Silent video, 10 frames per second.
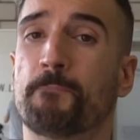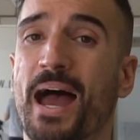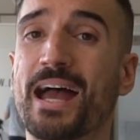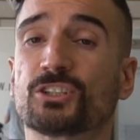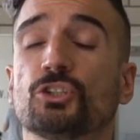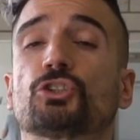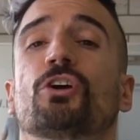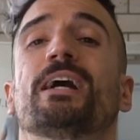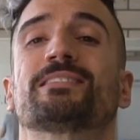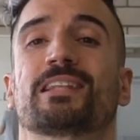Passion
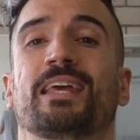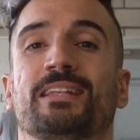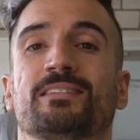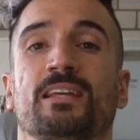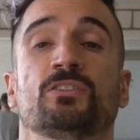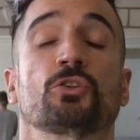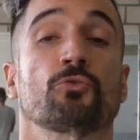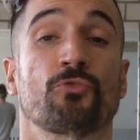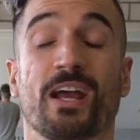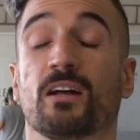translates into
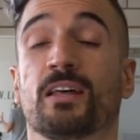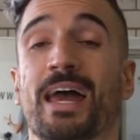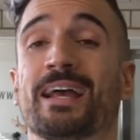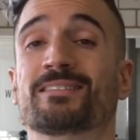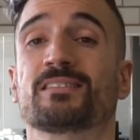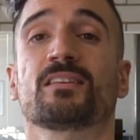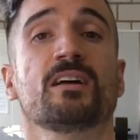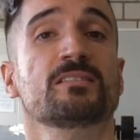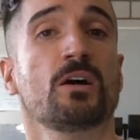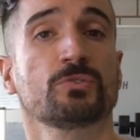regular
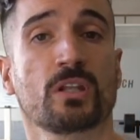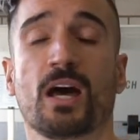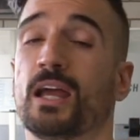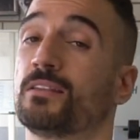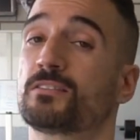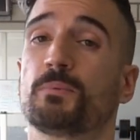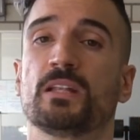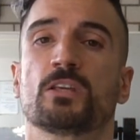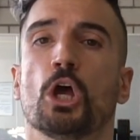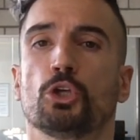exercise down the line. This
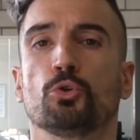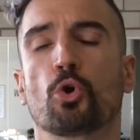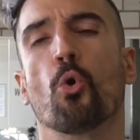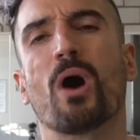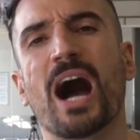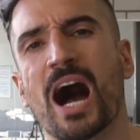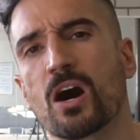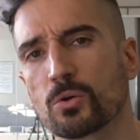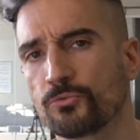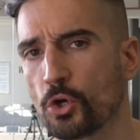means you will go
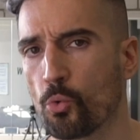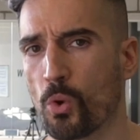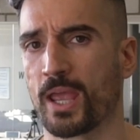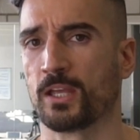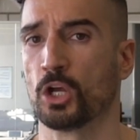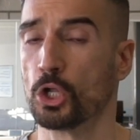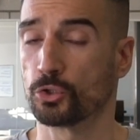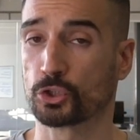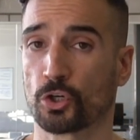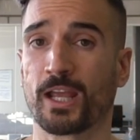out of your way
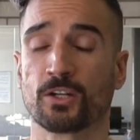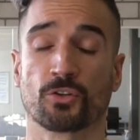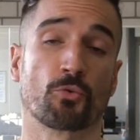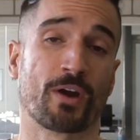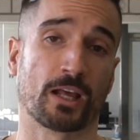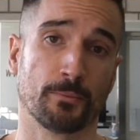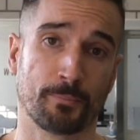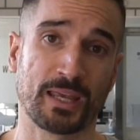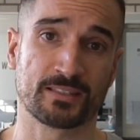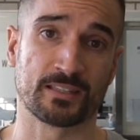to train on a regular
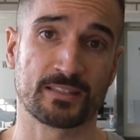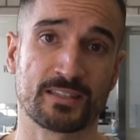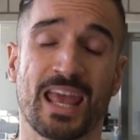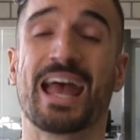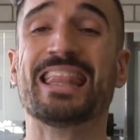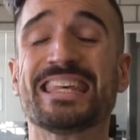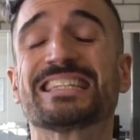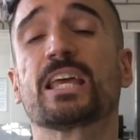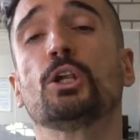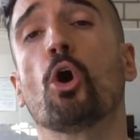basis, and this
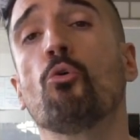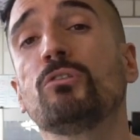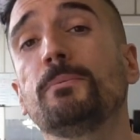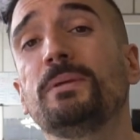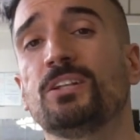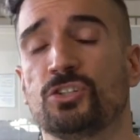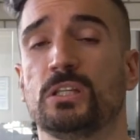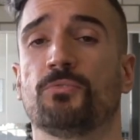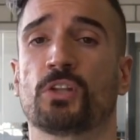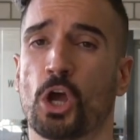can only be
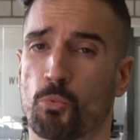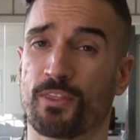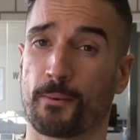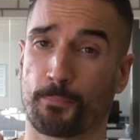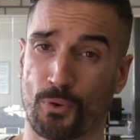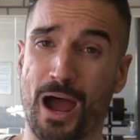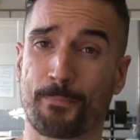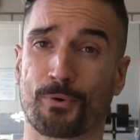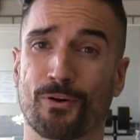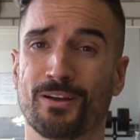achieved with a
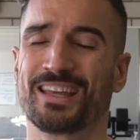proper